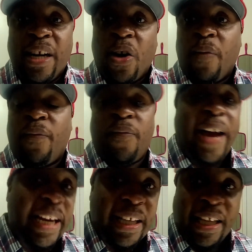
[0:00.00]
that are
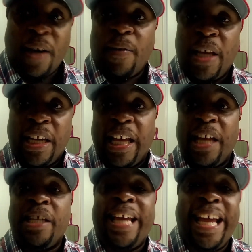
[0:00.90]
fighting, that are
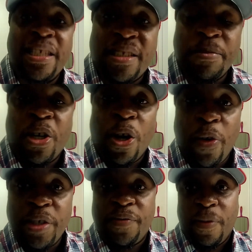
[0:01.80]
and gain some
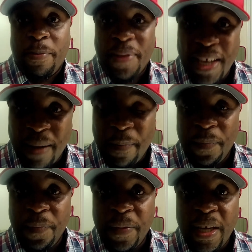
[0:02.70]
courage from them.
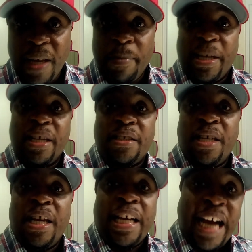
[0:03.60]

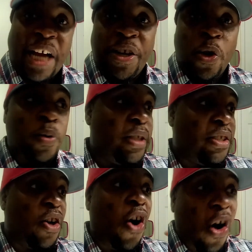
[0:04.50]
Because God knows
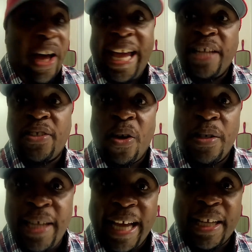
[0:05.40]
it's all hands
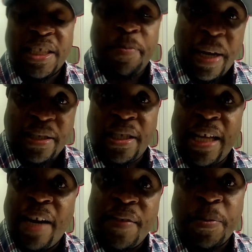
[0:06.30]
on deck, especially a
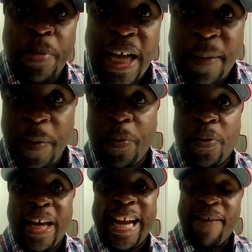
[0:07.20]
lot of us black
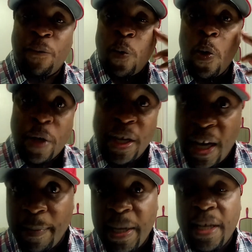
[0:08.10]
people that have woken
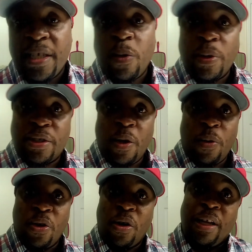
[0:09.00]
up to what's
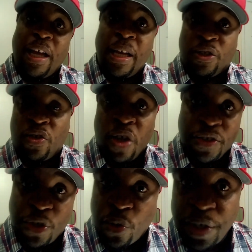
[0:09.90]
going on.
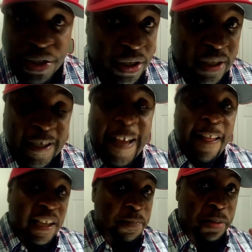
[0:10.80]
Us Christians,
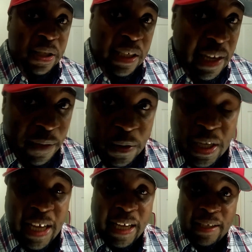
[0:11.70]
us
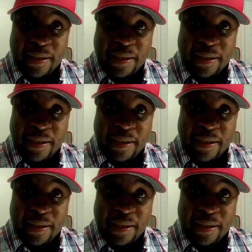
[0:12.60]
believers,